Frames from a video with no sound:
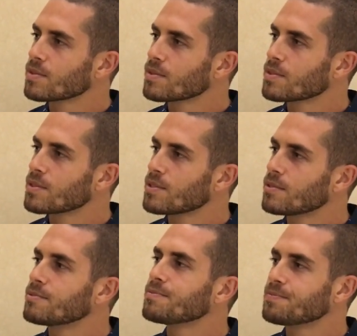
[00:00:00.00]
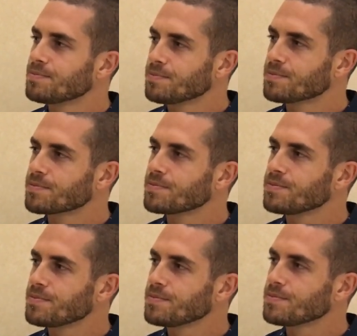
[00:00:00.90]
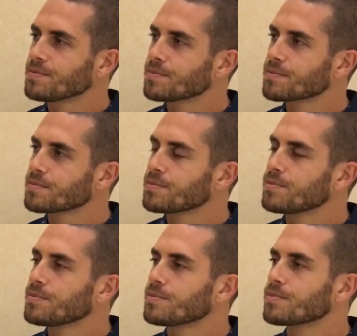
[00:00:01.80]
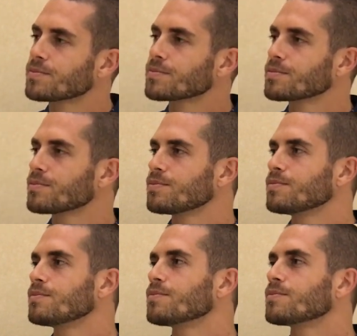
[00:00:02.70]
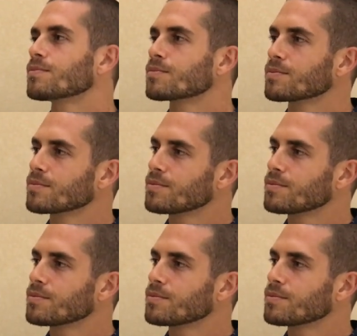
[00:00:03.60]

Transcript: No words are spoken by the person on screen.